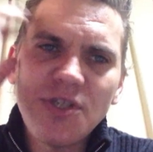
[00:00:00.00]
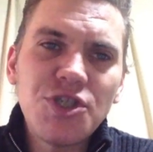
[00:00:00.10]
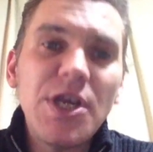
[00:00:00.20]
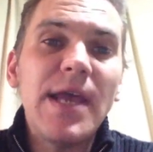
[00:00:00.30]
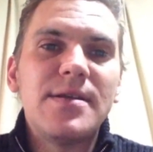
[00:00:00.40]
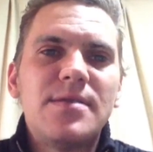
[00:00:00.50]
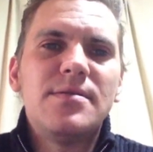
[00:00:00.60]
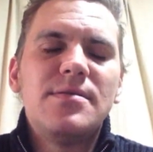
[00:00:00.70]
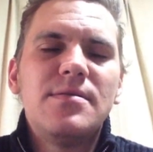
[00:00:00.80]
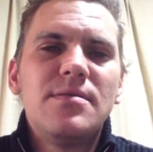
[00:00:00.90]
shit
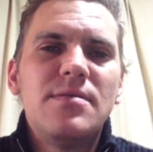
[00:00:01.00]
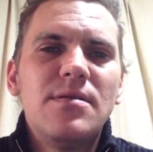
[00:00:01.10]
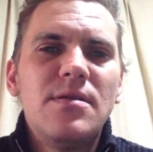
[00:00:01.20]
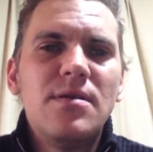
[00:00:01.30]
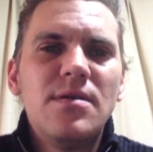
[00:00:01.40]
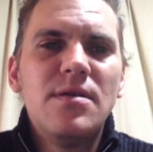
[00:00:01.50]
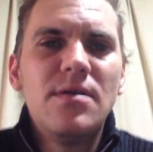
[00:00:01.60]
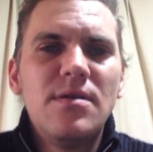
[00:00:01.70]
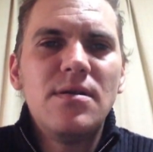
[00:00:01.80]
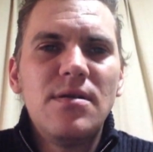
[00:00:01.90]

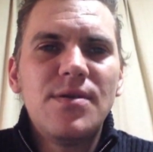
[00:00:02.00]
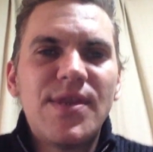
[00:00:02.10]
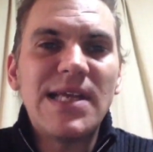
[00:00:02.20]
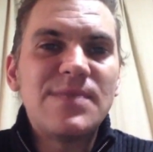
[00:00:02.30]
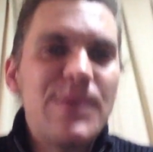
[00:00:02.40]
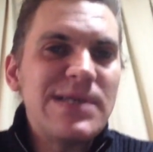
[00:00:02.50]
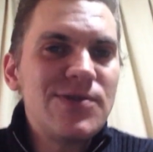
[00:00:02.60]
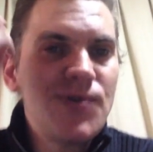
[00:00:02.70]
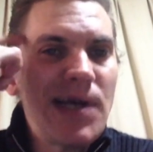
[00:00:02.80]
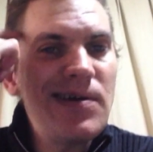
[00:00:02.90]
that's
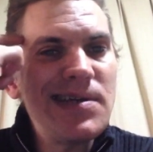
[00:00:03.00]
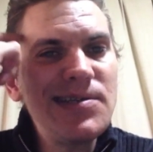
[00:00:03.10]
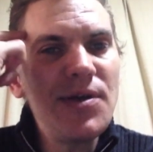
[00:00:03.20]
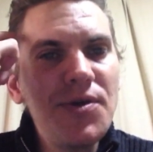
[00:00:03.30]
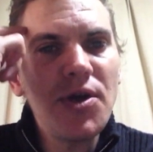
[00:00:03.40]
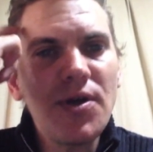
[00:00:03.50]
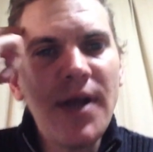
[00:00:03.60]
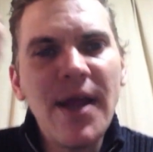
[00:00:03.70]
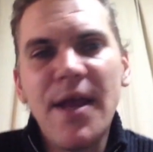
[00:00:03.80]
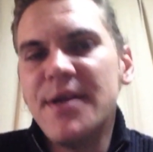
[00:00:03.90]
been drilled into your
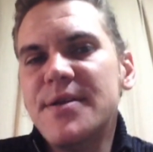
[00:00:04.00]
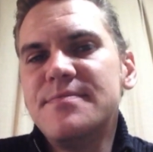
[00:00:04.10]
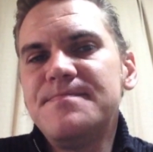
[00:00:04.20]
head